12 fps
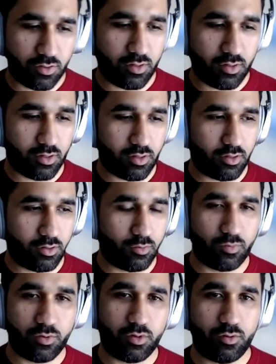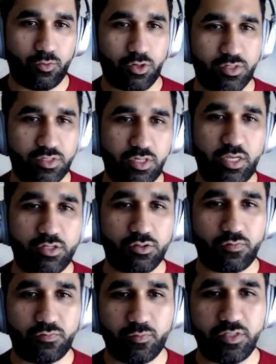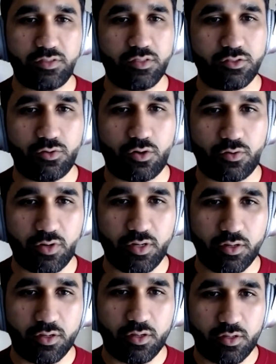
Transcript: on you know what stage of the business you are in.